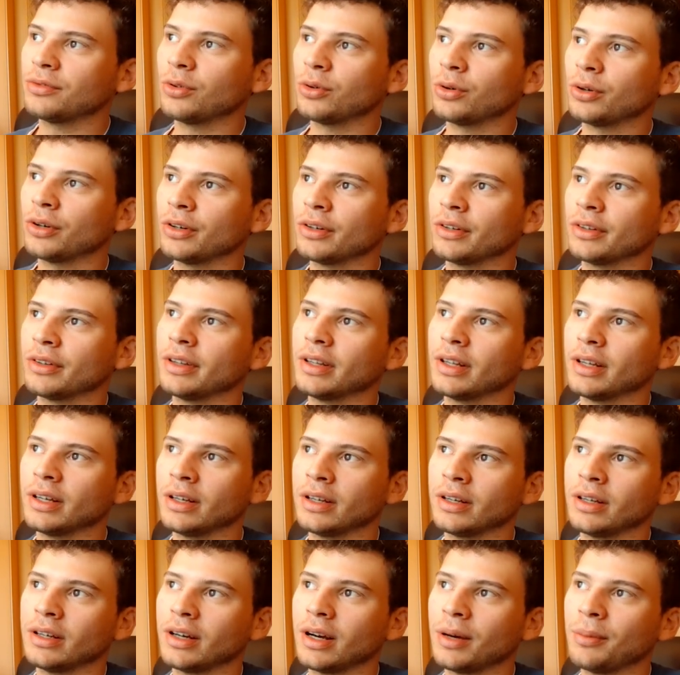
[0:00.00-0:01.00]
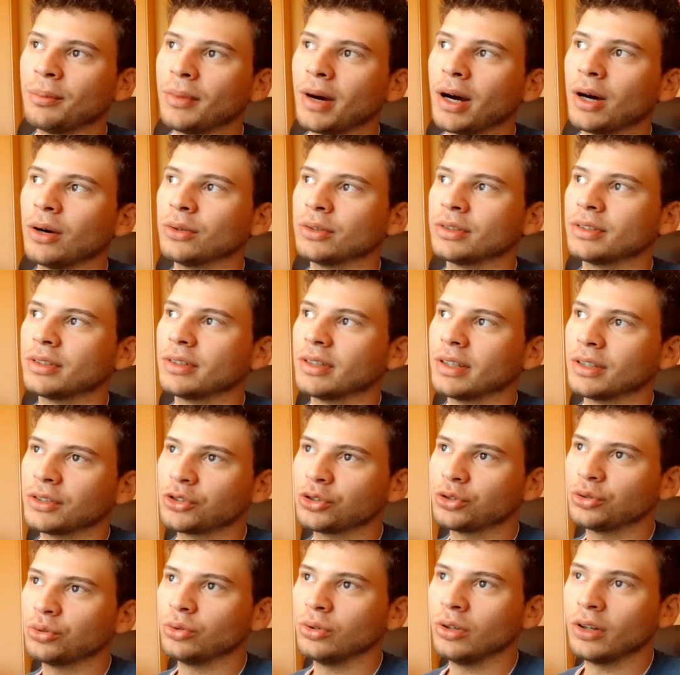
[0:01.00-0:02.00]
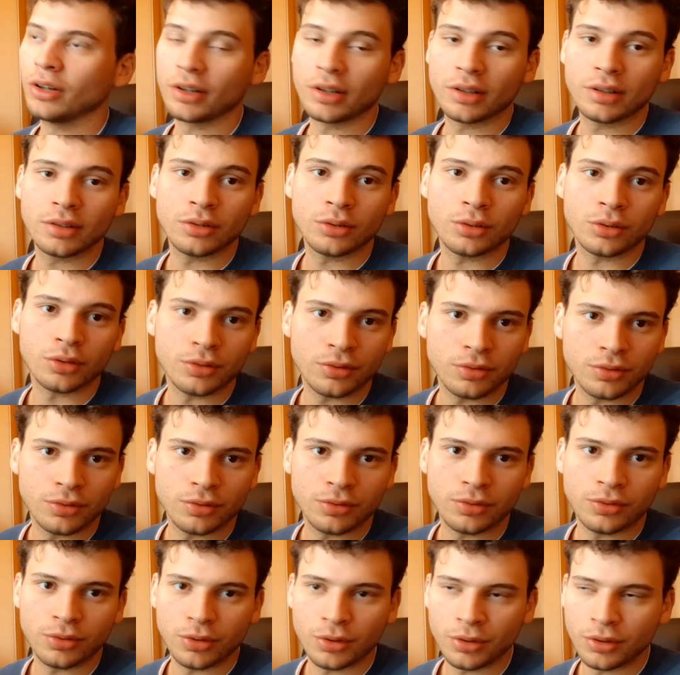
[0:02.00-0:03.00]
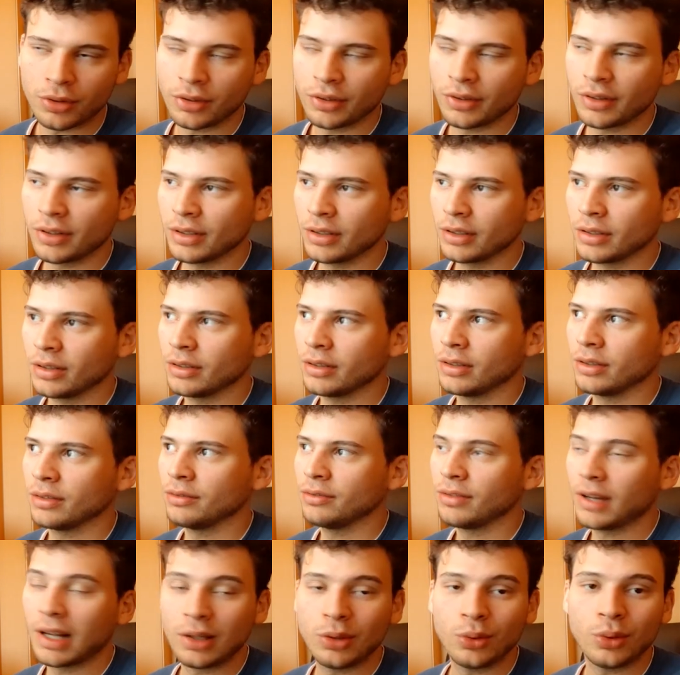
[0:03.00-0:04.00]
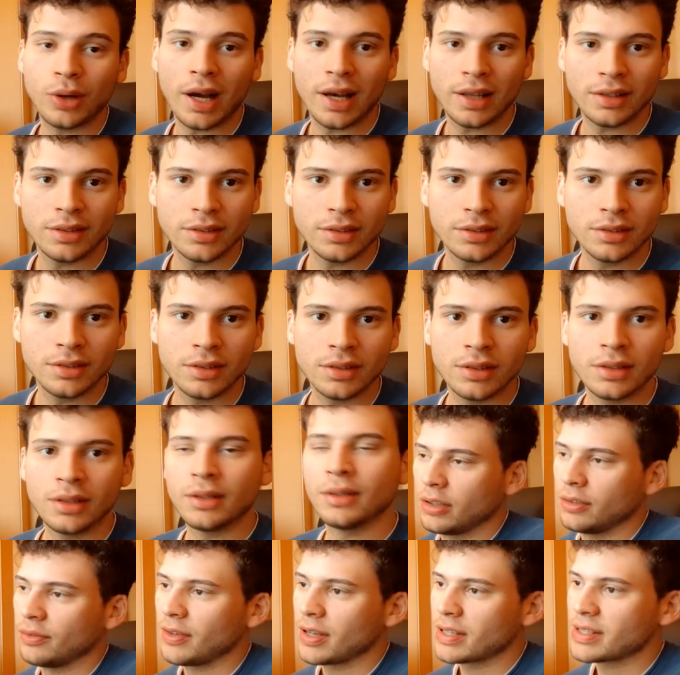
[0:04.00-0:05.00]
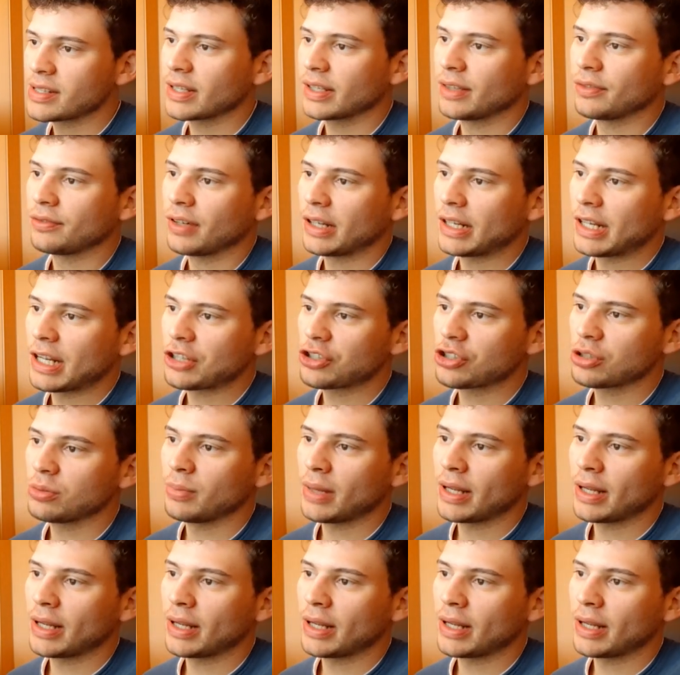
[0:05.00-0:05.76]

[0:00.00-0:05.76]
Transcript: for the amount that you learn or for the value added. Investing in financial